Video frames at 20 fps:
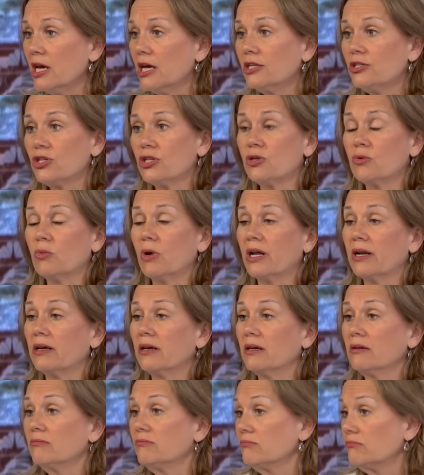Do you want
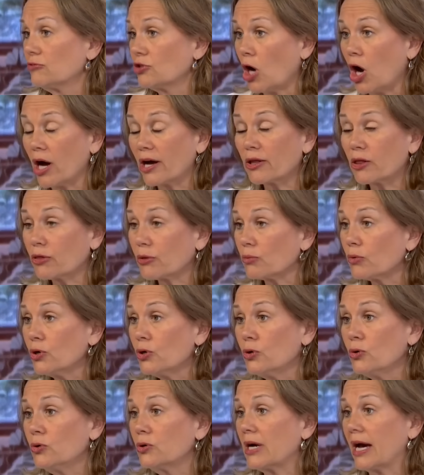to talk
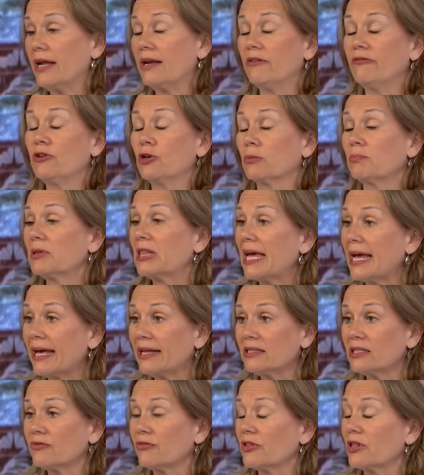through kind of your
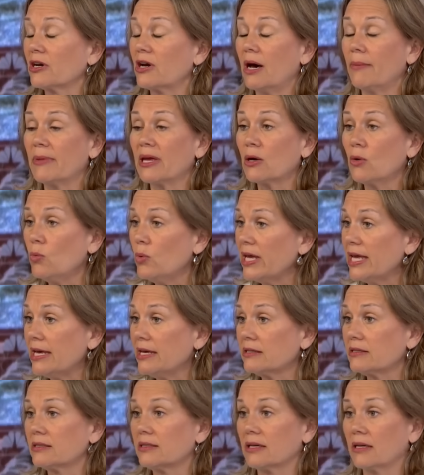plans for the coming
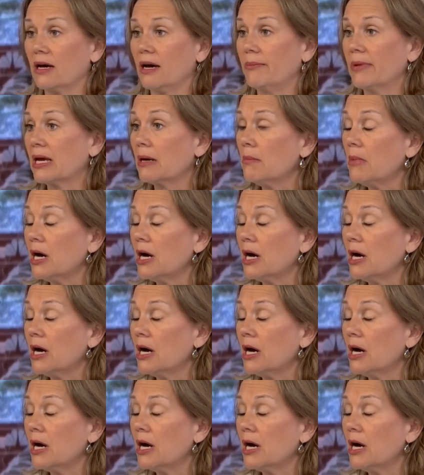weeks, the coming